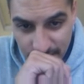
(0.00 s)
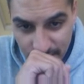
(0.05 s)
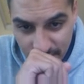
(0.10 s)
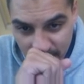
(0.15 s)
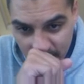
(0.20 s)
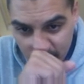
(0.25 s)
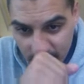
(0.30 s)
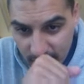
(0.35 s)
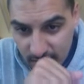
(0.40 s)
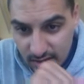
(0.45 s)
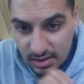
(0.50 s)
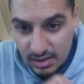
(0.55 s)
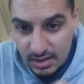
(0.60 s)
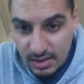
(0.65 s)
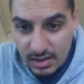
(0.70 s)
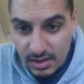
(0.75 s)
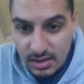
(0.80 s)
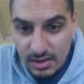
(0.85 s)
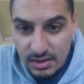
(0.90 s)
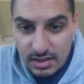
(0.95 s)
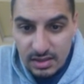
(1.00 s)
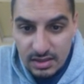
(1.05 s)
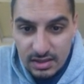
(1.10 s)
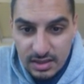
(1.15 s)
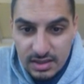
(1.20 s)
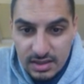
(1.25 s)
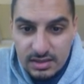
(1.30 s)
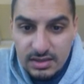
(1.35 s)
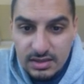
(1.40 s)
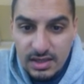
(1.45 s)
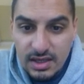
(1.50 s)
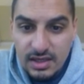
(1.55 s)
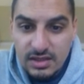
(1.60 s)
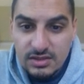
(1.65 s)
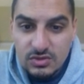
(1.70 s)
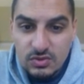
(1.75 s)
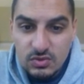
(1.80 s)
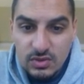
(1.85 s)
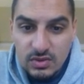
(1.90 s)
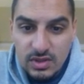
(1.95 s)
the lead
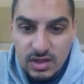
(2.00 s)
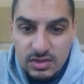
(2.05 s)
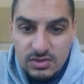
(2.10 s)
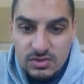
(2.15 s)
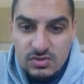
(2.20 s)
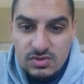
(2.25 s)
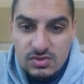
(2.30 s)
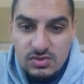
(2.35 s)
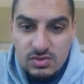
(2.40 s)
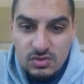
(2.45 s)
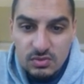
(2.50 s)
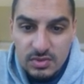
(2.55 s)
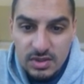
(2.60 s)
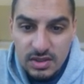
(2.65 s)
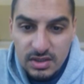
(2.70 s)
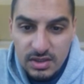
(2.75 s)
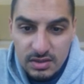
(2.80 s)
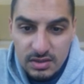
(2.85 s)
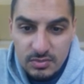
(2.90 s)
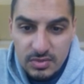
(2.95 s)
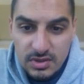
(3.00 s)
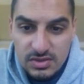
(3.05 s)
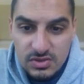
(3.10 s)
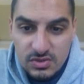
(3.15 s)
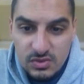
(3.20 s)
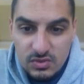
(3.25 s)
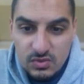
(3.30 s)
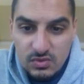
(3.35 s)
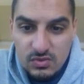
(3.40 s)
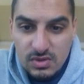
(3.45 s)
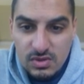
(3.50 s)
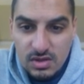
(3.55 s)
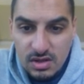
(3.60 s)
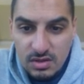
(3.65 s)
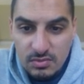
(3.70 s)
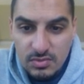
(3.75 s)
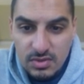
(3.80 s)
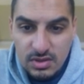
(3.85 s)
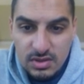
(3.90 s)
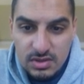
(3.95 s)
gained 2 electrons to be lead plus 2. The
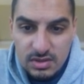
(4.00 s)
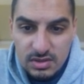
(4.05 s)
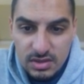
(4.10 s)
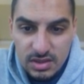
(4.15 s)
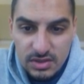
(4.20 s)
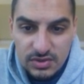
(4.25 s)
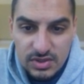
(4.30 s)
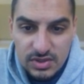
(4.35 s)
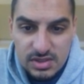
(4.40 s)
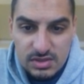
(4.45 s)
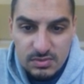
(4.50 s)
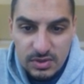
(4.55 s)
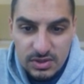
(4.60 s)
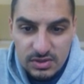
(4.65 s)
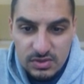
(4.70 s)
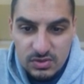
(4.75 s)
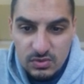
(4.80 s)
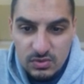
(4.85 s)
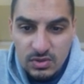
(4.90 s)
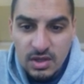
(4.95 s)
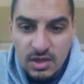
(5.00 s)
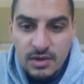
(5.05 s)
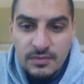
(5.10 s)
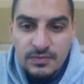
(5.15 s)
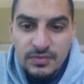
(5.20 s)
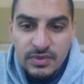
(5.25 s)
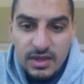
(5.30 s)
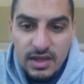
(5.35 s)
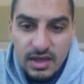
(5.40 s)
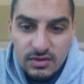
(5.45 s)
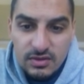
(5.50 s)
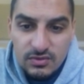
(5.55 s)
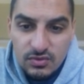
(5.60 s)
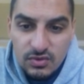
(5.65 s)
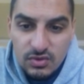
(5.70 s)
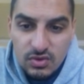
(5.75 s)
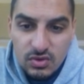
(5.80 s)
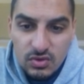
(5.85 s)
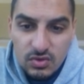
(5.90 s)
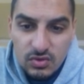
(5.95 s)
number decreased by 2. And
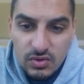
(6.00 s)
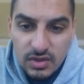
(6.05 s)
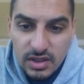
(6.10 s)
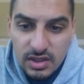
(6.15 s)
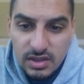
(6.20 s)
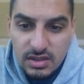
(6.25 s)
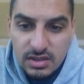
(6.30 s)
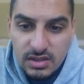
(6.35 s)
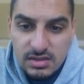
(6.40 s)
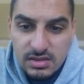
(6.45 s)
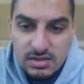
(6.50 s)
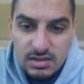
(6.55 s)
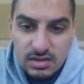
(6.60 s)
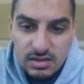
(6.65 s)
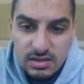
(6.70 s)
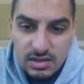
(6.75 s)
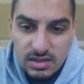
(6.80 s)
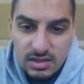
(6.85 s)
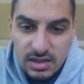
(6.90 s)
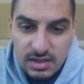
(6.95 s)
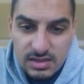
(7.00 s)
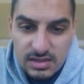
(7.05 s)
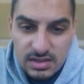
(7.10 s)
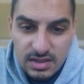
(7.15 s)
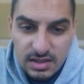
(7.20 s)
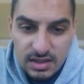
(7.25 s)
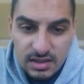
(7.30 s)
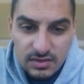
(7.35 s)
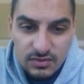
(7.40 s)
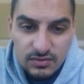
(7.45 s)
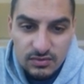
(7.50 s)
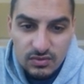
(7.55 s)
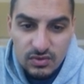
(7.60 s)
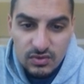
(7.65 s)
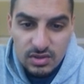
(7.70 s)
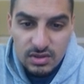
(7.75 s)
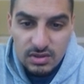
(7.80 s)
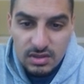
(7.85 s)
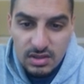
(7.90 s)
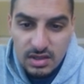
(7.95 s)
for chlorine, it started as negative
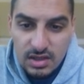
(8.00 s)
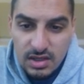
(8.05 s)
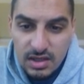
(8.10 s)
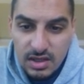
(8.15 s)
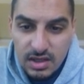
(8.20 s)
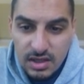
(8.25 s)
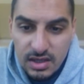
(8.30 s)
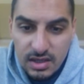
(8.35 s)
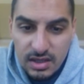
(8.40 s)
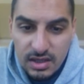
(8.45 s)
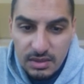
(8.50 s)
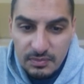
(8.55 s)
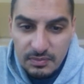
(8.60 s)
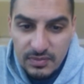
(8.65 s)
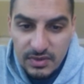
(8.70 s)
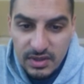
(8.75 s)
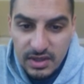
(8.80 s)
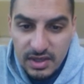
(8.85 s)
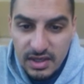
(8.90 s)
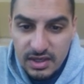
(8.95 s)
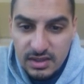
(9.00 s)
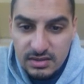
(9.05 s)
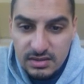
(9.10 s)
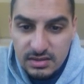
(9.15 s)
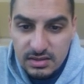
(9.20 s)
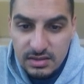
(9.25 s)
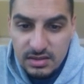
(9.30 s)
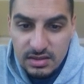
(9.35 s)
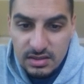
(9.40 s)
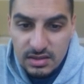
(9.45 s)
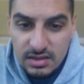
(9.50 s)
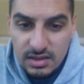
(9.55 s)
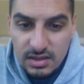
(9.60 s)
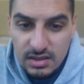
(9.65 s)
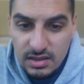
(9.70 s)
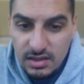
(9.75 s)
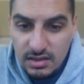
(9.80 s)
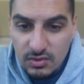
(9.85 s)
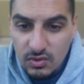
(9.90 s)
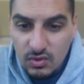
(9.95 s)
1 gained
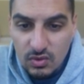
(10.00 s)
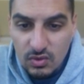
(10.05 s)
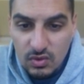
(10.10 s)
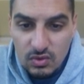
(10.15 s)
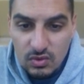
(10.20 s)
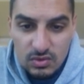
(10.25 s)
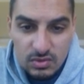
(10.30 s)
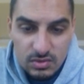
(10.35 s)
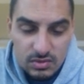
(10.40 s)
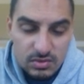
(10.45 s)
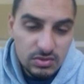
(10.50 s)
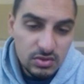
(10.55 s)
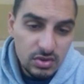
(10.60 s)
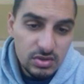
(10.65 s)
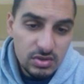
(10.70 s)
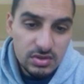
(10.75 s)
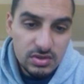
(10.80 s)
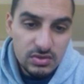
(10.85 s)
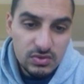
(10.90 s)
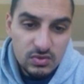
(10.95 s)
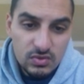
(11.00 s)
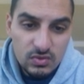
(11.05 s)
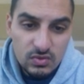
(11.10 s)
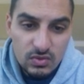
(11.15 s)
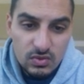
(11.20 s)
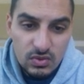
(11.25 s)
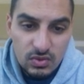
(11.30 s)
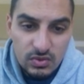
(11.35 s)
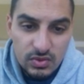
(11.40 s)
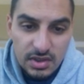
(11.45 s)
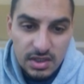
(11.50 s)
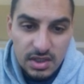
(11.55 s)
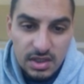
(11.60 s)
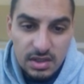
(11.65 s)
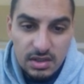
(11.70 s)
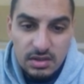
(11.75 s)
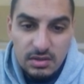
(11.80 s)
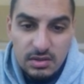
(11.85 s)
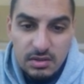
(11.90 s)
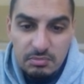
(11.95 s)
or turned into
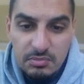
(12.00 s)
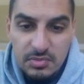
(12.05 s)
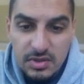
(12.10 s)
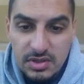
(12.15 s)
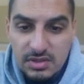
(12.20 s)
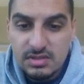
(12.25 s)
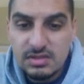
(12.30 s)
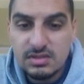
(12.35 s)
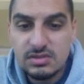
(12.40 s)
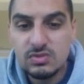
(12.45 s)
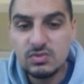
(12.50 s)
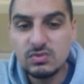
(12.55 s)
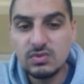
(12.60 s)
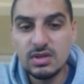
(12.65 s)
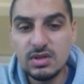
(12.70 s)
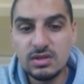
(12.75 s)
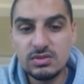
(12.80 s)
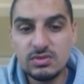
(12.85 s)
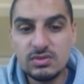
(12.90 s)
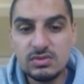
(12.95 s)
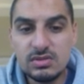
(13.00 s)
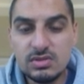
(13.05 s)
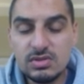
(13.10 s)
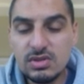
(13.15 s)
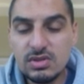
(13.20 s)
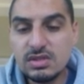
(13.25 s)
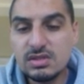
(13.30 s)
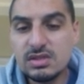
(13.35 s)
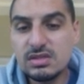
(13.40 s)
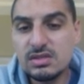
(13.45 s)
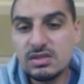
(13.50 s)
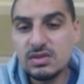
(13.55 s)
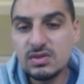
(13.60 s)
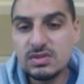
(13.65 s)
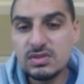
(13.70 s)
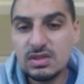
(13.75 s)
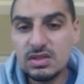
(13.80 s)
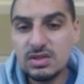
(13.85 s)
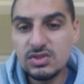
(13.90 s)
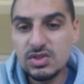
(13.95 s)
chlorine plus 2 electrons. So this is the
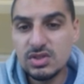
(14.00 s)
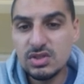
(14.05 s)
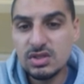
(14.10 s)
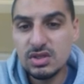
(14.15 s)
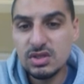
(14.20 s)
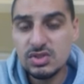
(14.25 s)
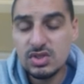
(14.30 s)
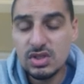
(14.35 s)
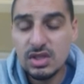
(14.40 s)
oxidation reduction.